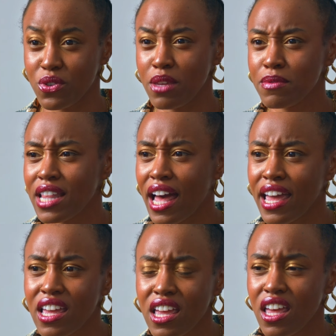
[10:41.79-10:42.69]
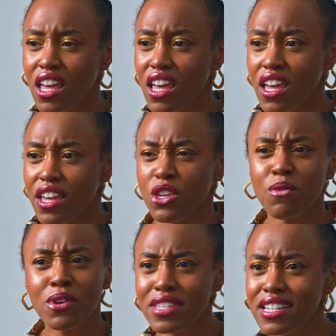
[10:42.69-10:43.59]
He was like, you
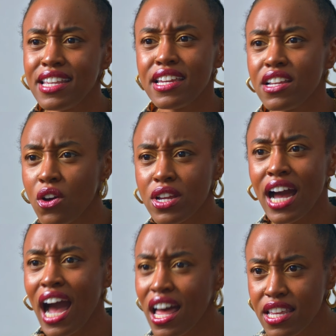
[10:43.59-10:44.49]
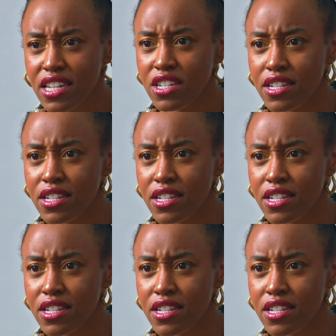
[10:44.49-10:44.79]
want this nigga to go to college?